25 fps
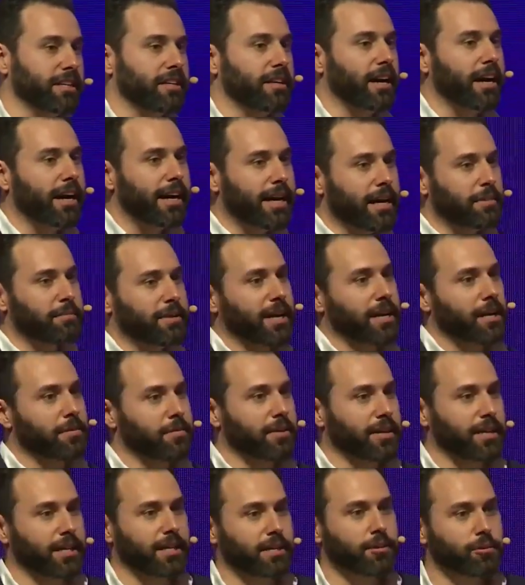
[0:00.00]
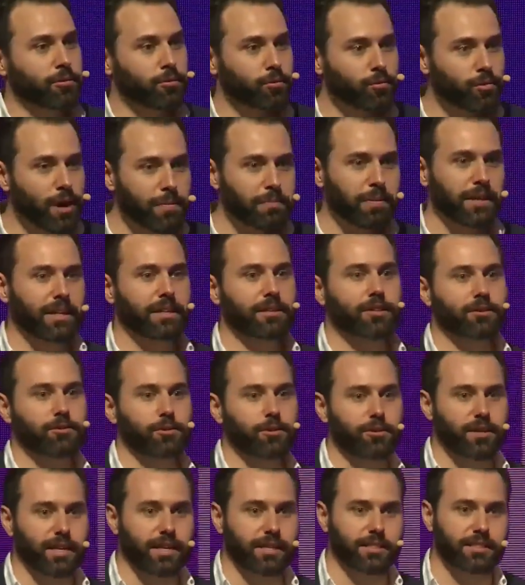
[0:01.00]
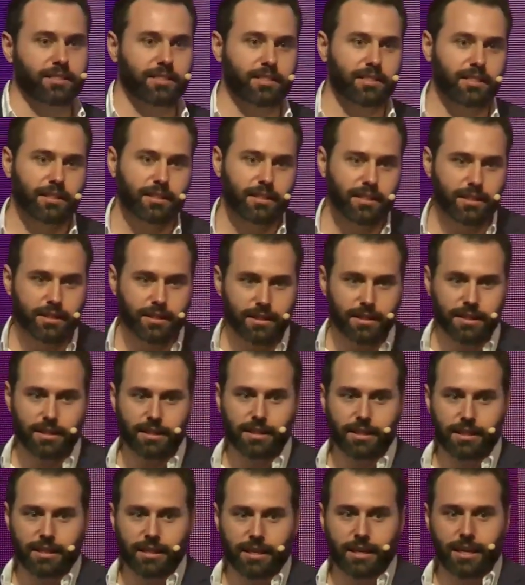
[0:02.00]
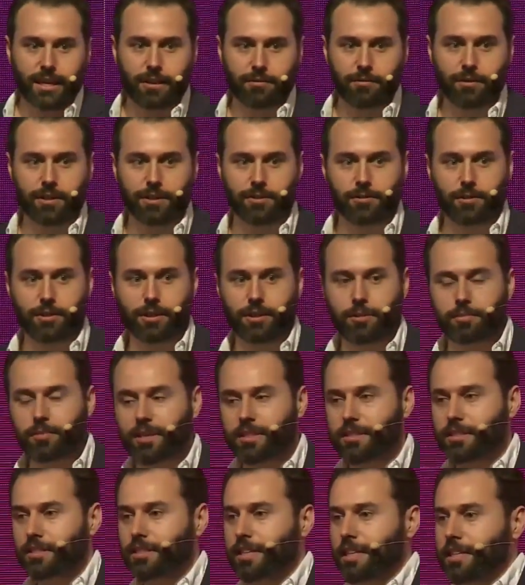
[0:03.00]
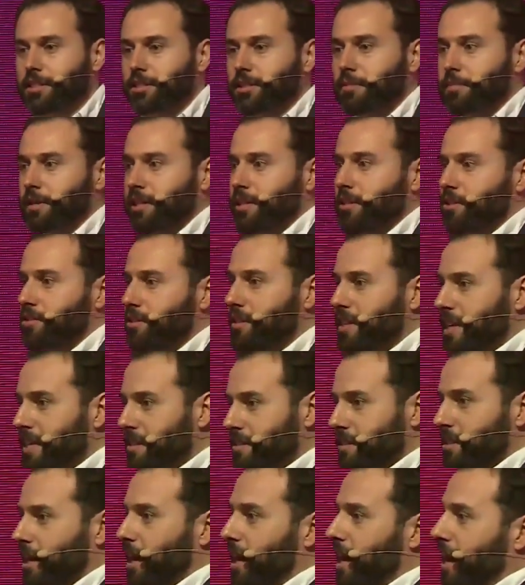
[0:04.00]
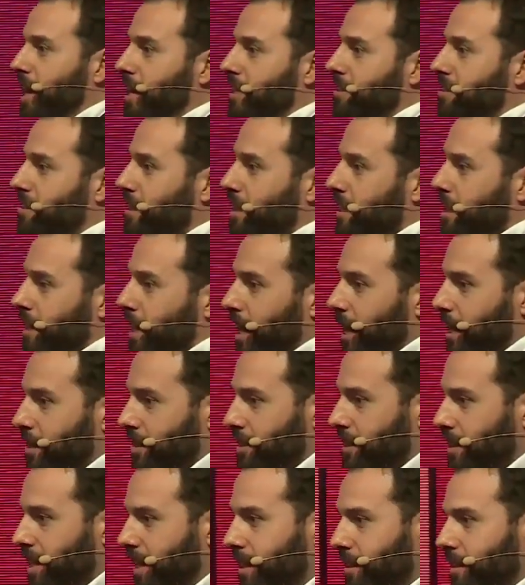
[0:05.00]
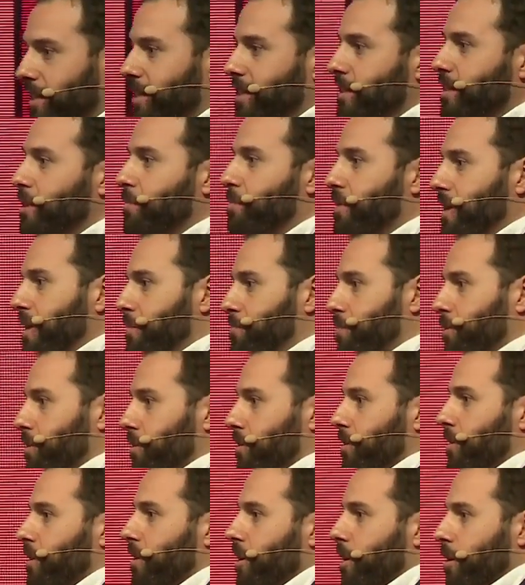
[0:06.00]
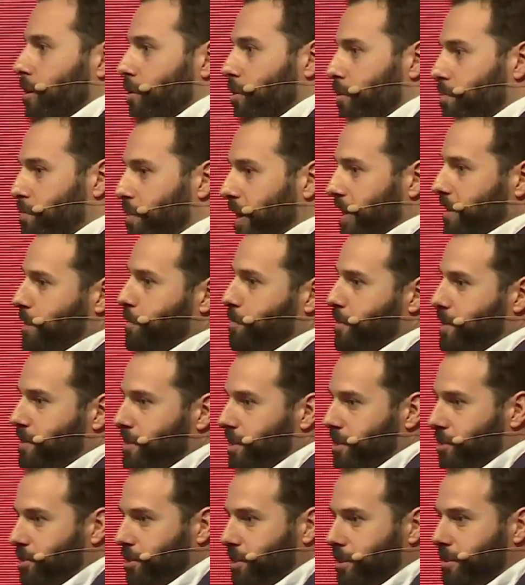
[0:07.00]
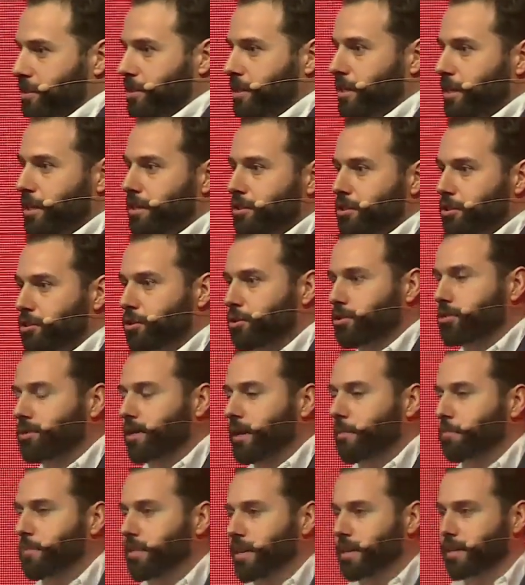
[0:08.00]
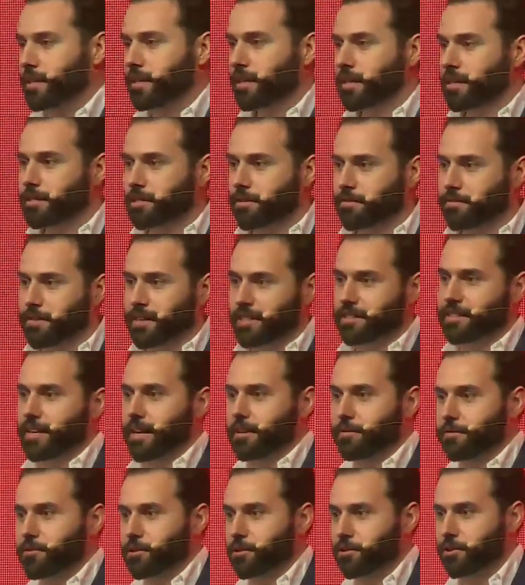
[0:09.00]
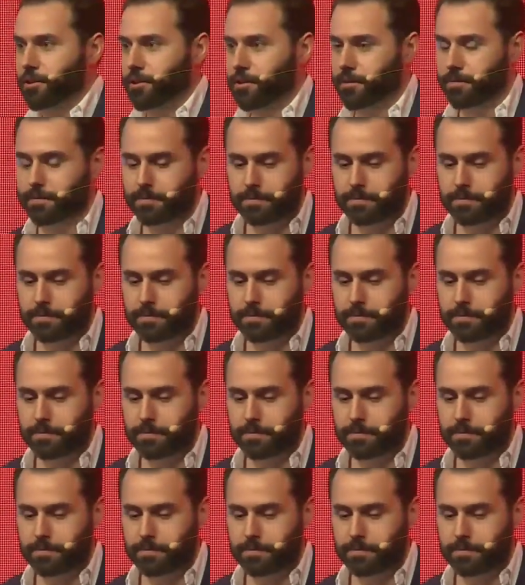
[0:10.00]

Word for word: And I am going to be ripping through this halfway through this presentation because these guys are killing the people who are best positioned to do something to fix our future.